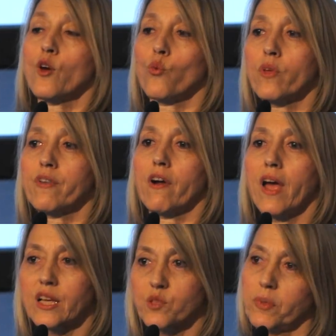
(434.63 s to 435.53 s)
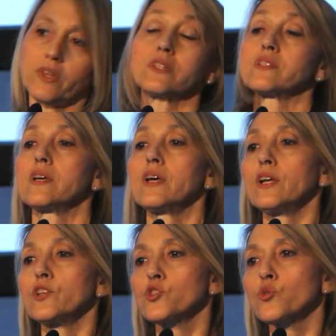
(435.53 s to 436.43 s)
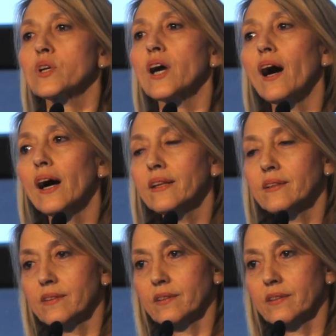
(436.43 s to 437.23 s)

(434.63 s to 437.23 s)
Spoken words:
with our experts to guide